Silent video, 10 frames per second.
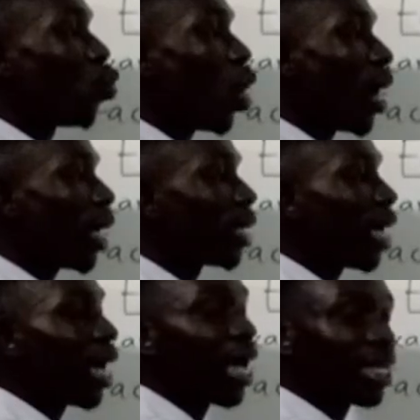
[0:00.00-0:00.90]
one
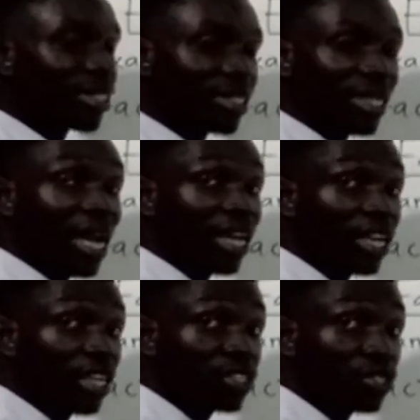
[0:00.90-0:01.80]
as their
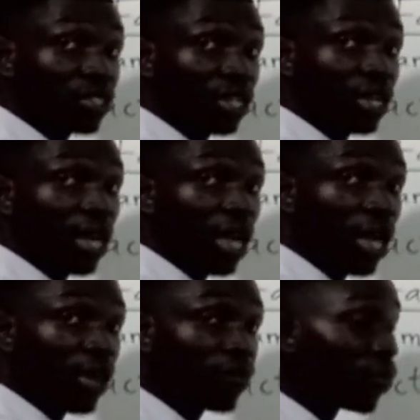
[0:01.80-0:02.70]

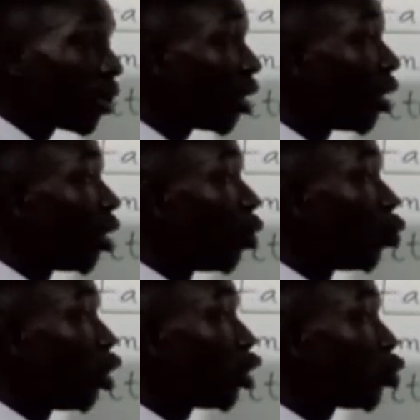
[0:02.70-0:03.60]
HCF,
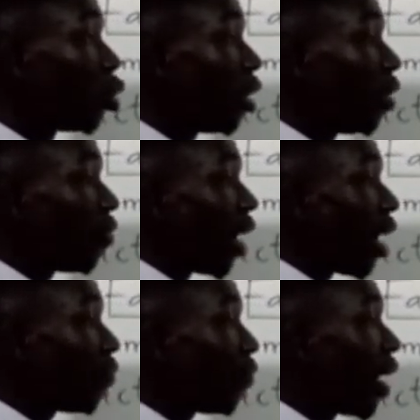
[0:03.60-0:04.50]
which will leave
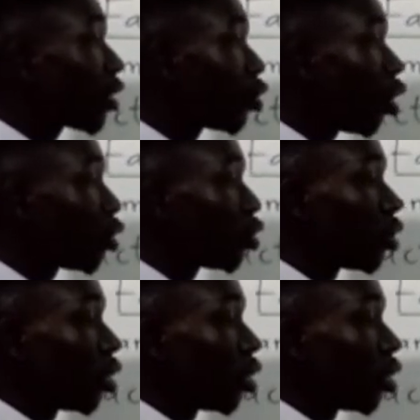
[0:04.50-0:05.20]
our factors